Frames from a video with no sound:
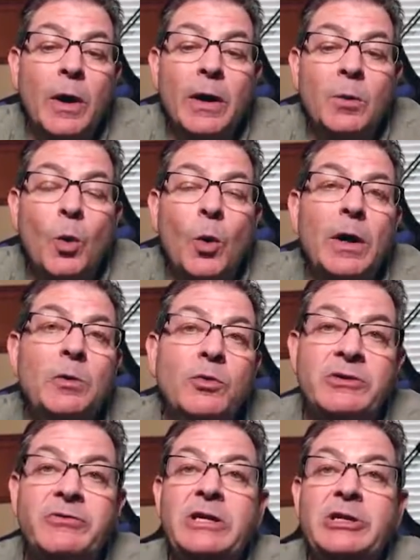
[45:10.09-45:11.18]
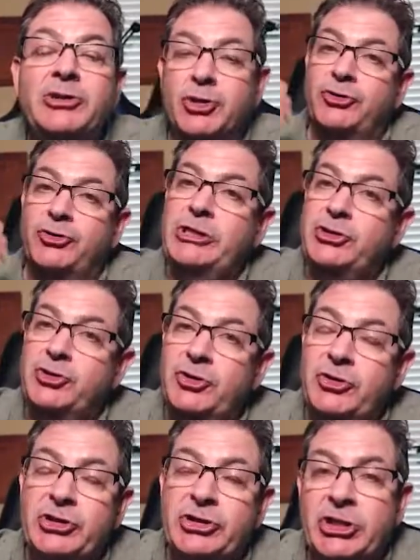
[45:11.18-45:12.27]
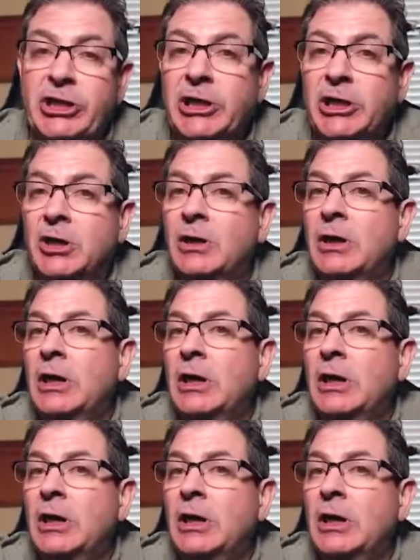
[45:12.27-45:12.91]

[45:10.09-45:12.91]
on one with the teacher, teacher's in the chair,